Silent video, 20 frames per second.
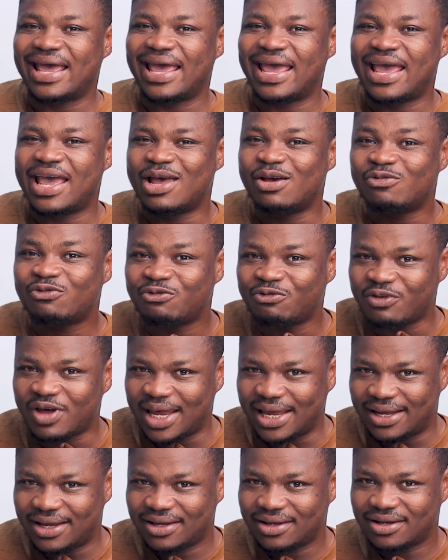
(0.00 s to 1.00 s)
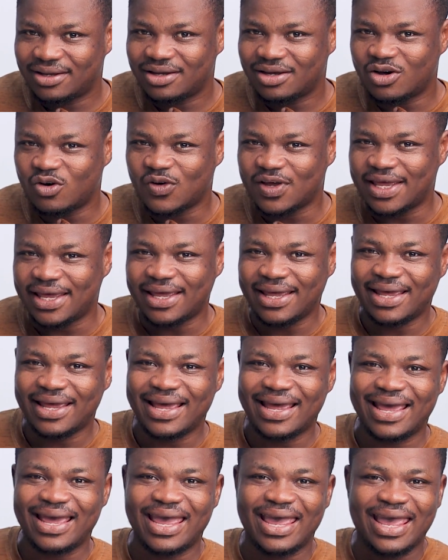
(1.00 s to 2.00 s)
efe.
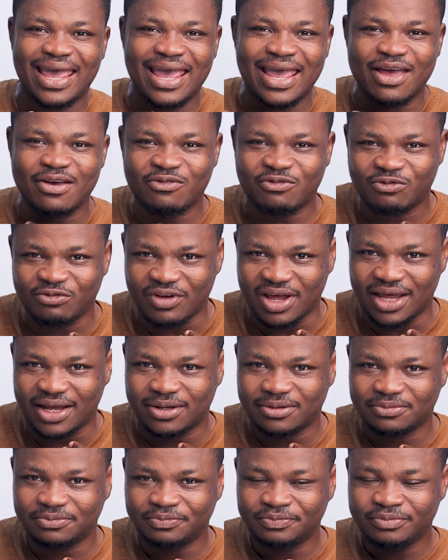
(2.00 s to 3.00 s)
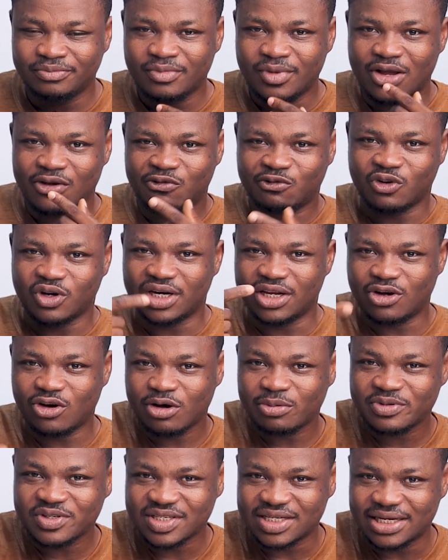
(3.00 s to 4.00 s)
Okay, efe. For the
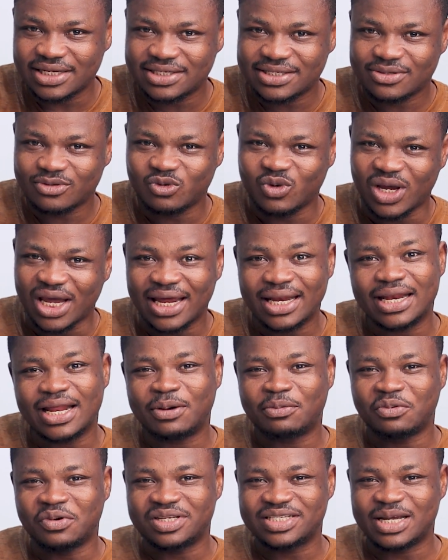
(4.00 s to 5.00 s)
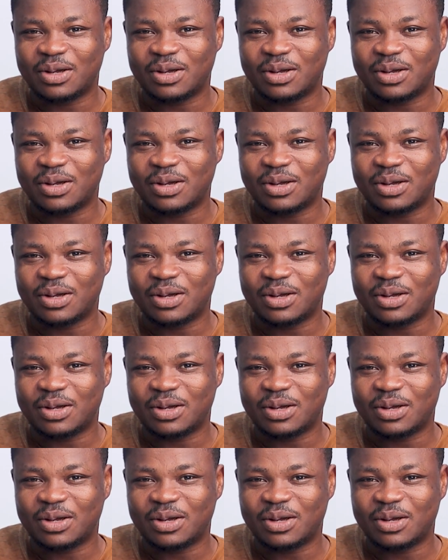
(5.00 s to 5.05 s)
opposite, we end up with